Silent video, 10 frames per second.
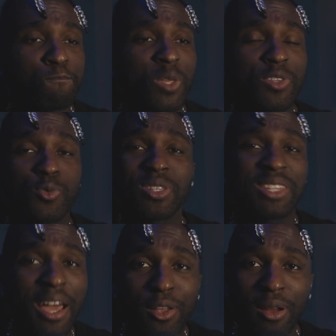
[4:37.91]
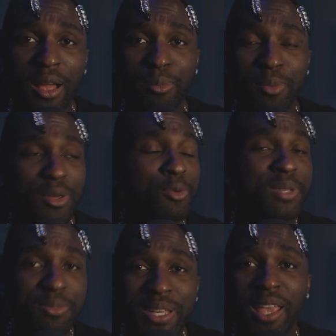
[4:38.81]
If this was a Tyler album, it would
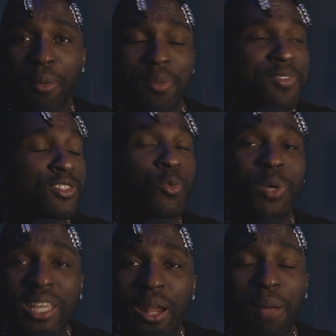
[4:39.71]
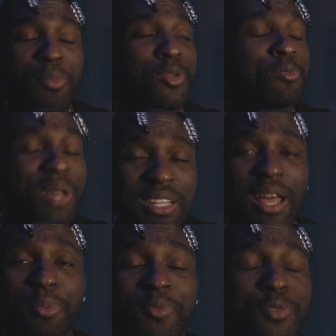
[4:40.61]
be his best album. If this is the Weeknd album, it would be his best
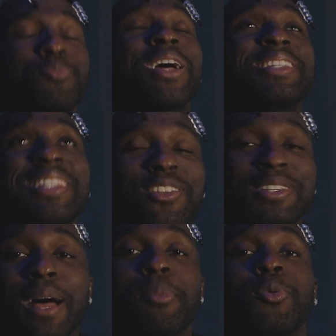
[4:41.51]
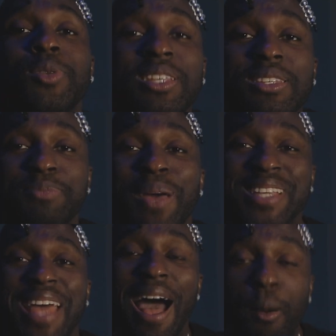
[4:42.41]
album. If this is Bryson Tiller's album, it would be his
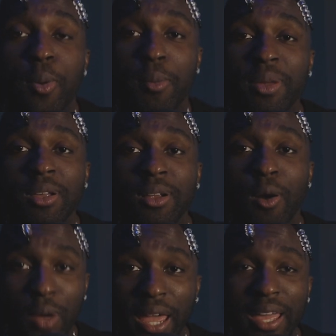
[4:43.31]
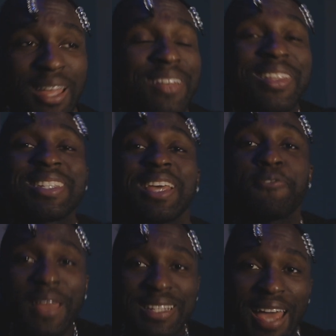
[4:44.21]
best album, okay? This is a
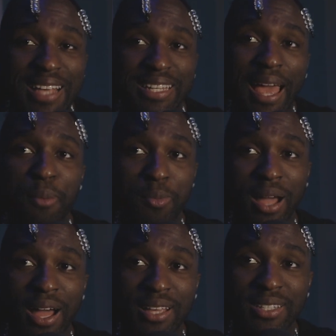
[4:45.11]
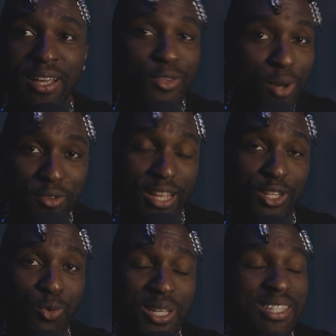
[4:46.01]
fantastic album, guys. Don't ever get
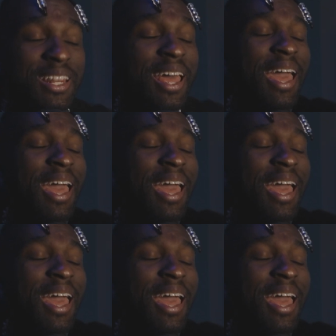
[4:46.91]
it twisted.